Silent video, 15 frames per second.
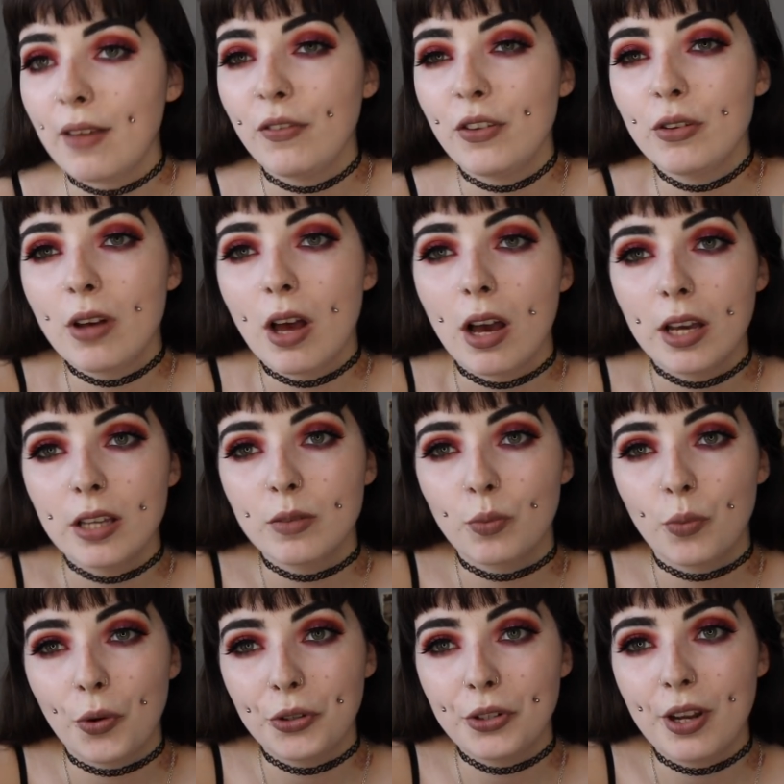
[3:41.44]
If you guys
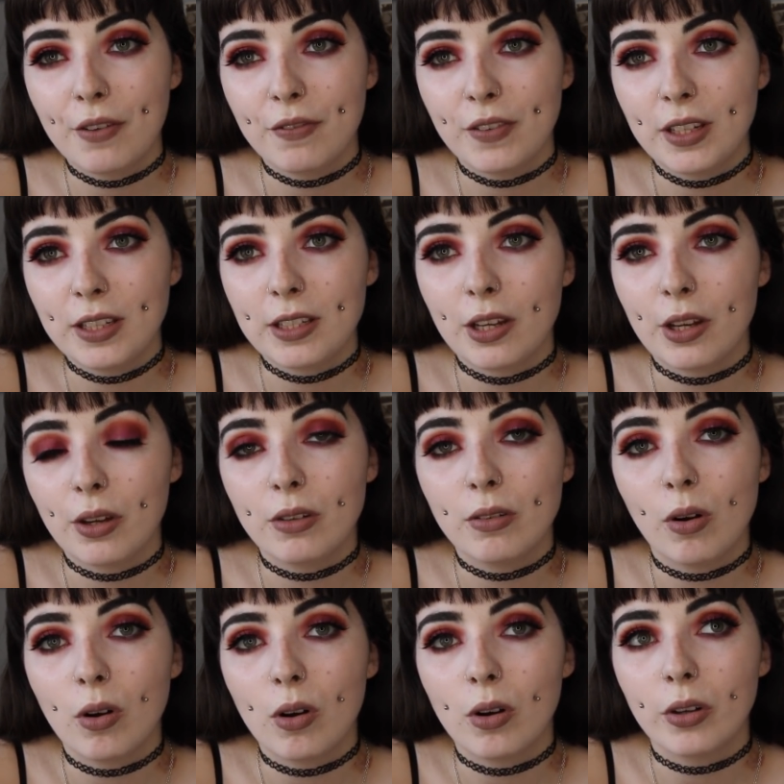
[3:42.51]
want a
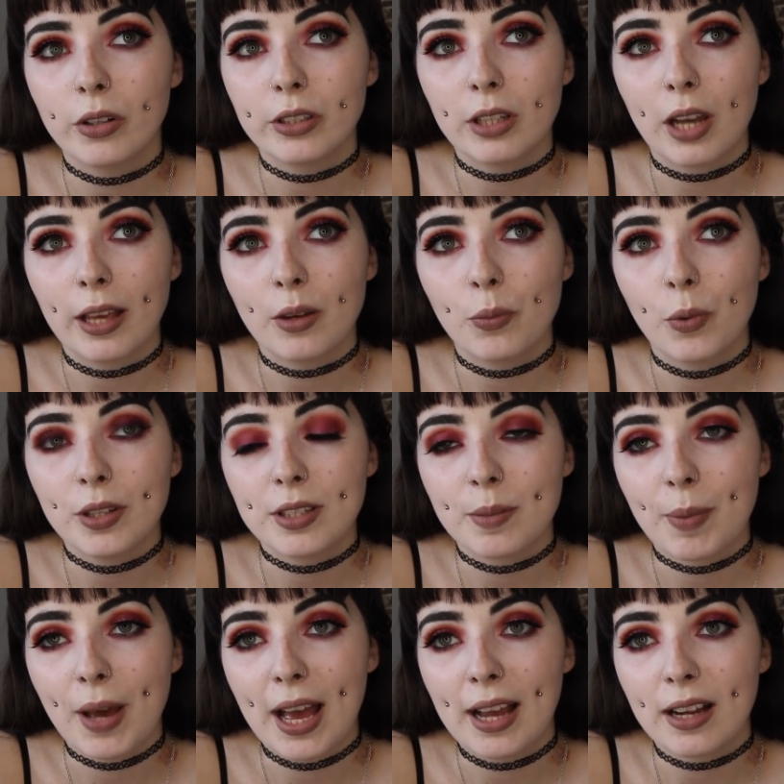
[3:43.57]
video on like what to
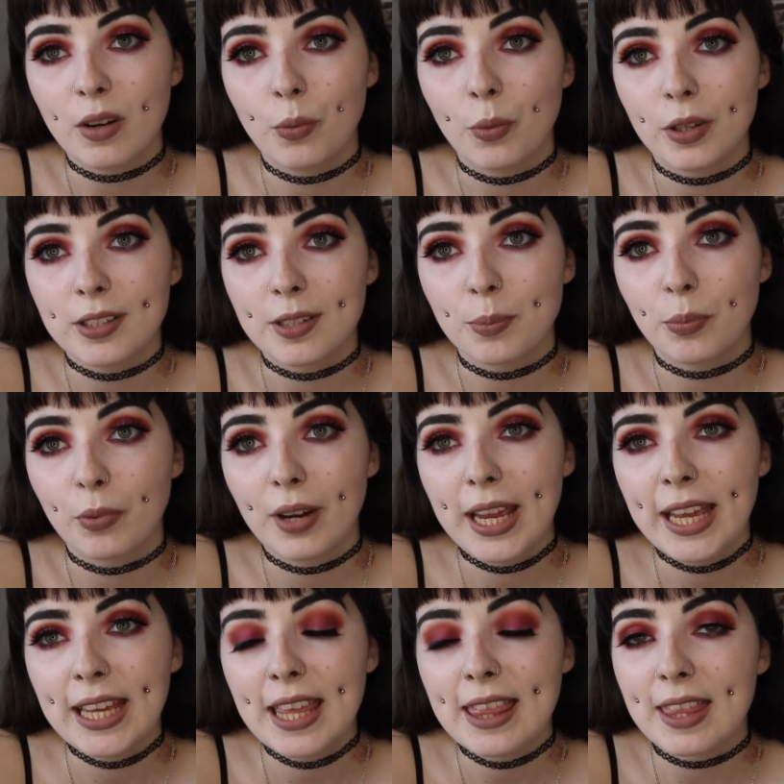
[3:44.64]
pack, what to
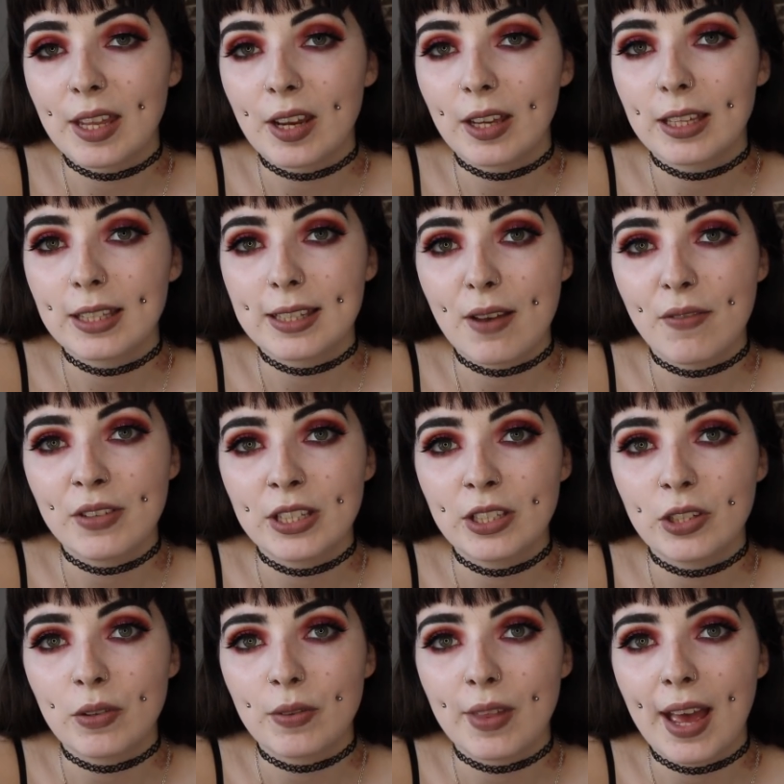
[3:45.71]
bring, then I could definitely
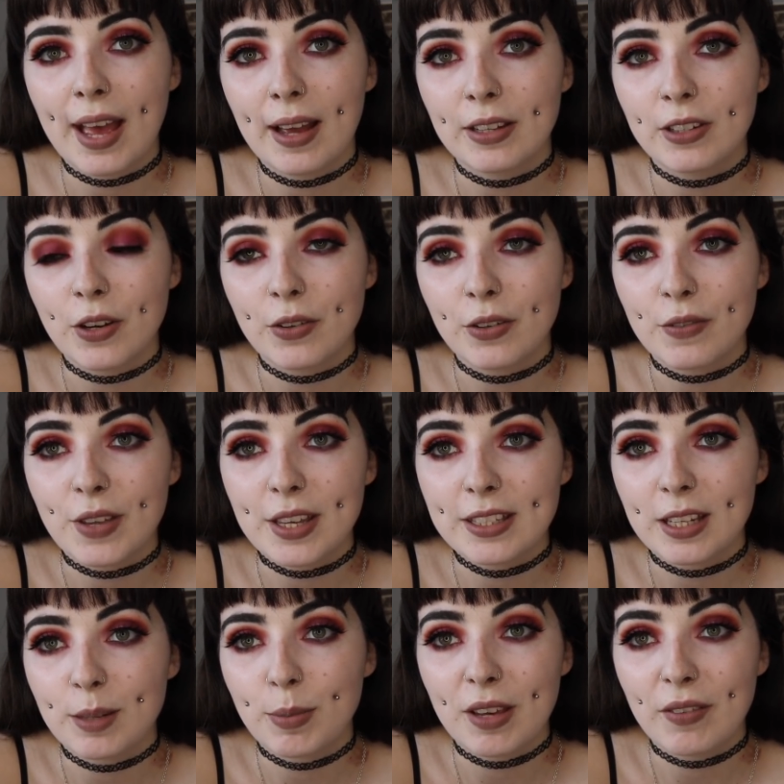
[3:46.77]
do that. I don't know if that's
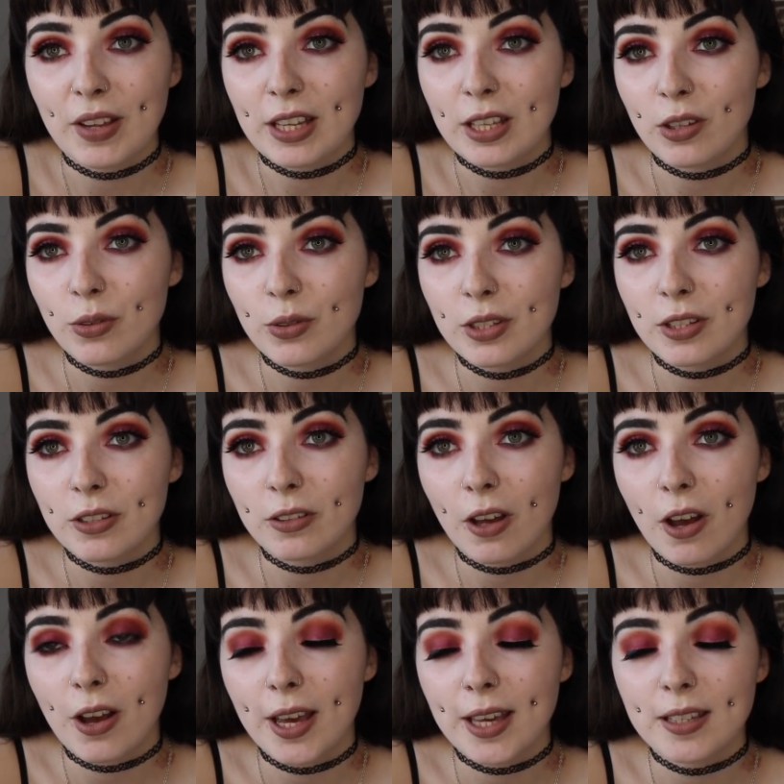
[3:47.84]
going to be of any use to you
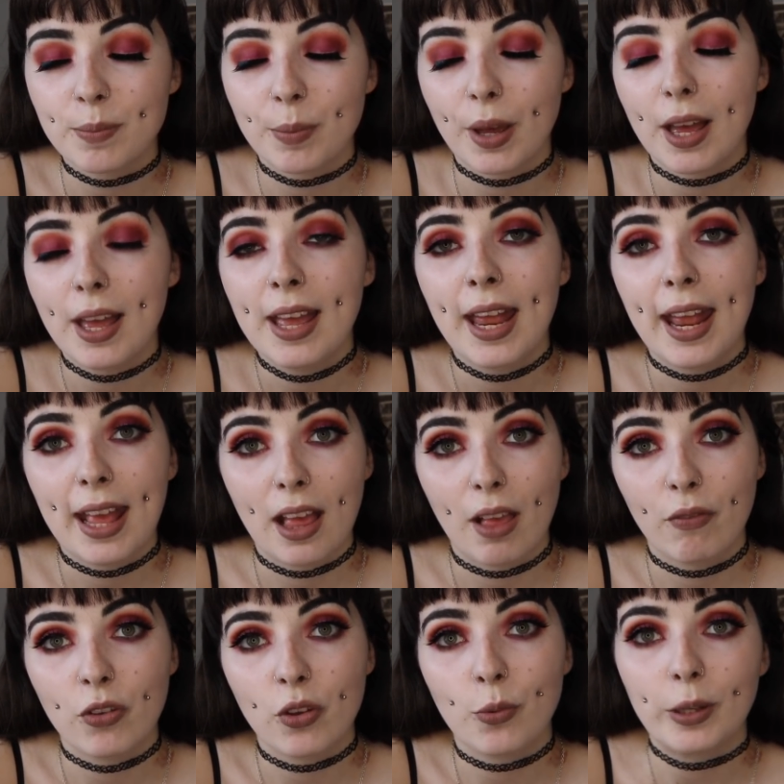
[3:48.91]
guys, but
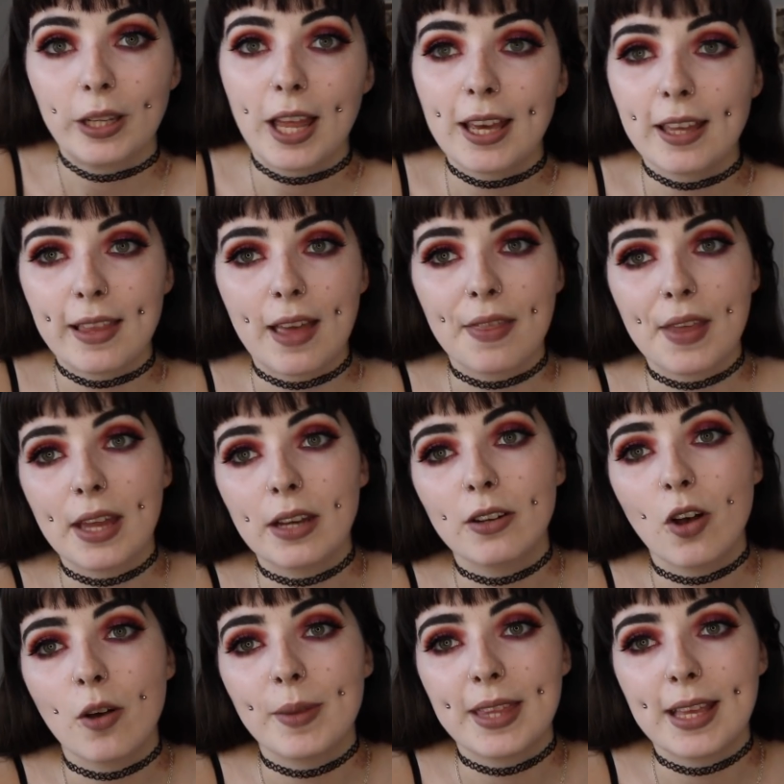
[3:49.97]
if you would like that, then
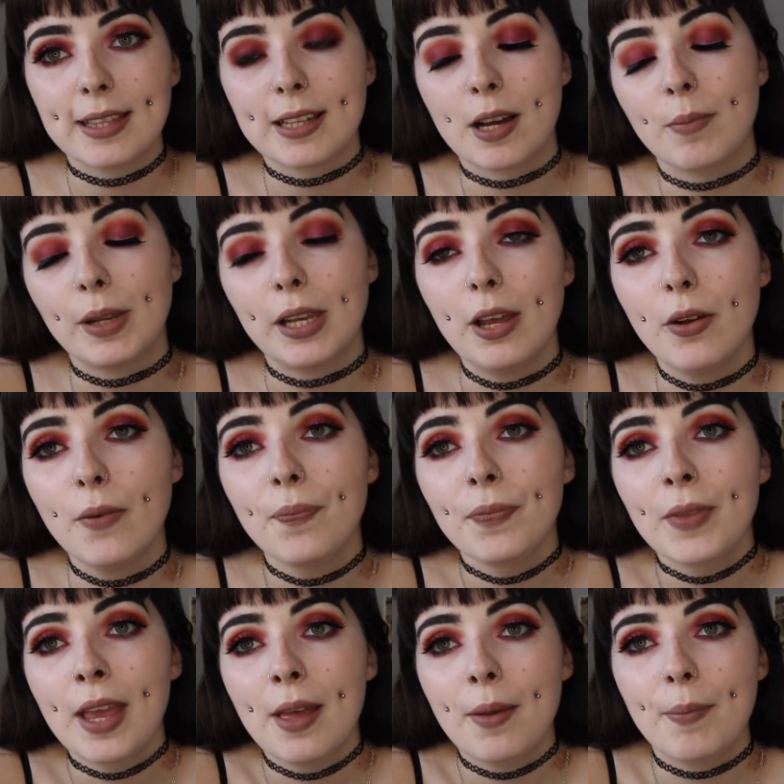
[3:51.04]
comment that down below.
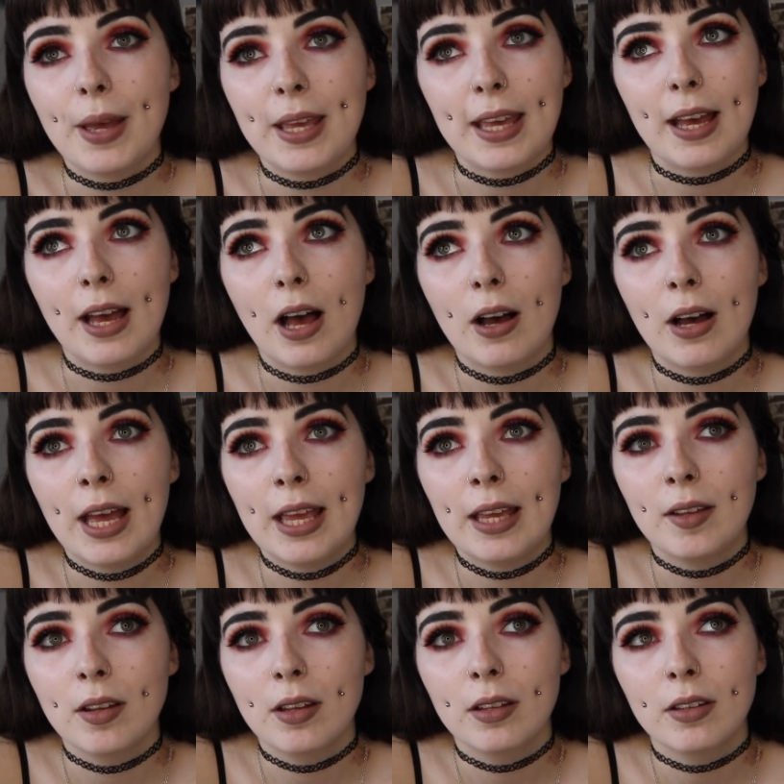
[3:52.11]
But yeah,
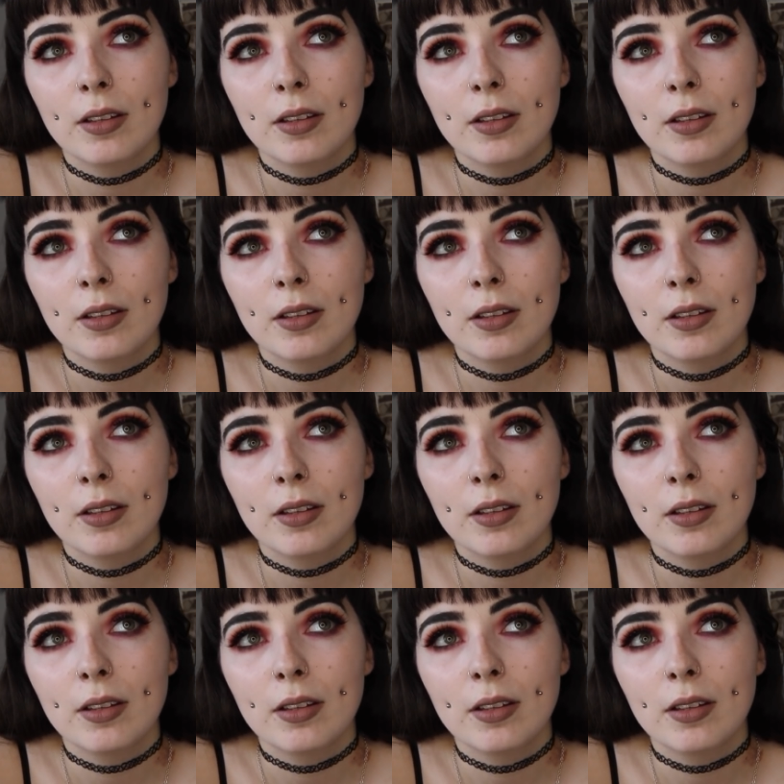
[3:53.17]
I